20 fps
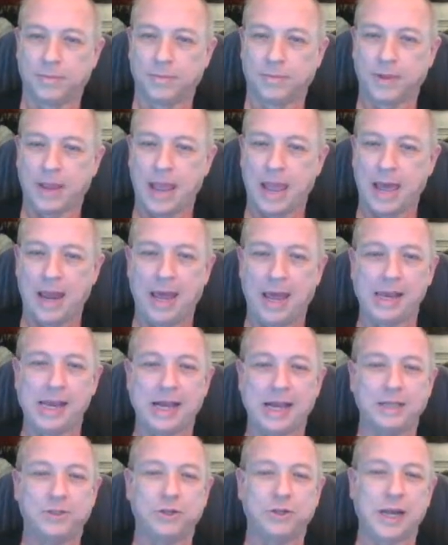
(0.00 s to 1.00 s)
Well, I
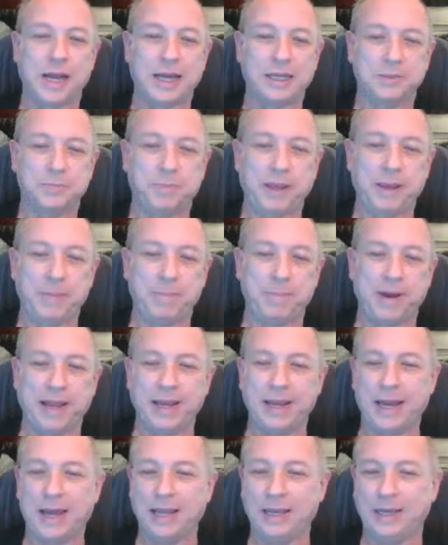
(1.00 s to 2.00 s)
got you guys beat by
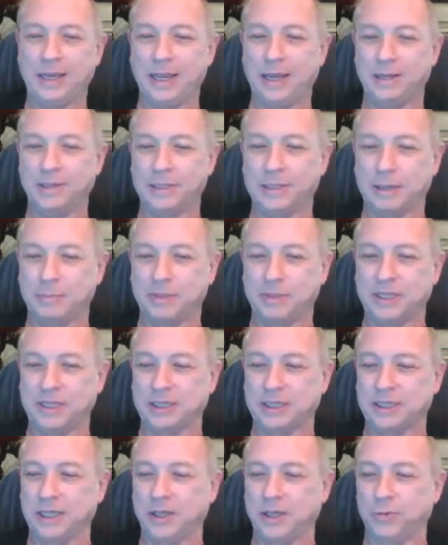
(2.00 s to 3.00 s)
9 years. I'm
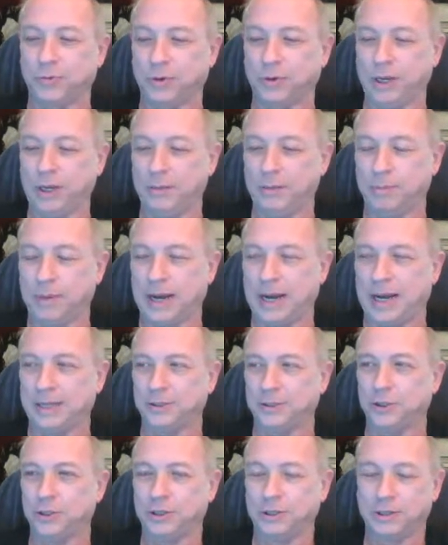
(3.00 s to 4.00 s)
63,
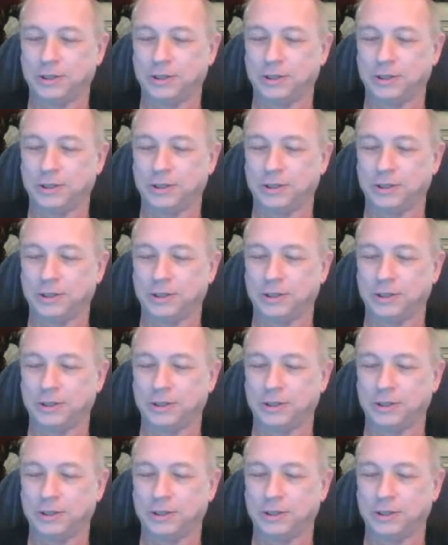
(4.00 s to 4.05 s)
March.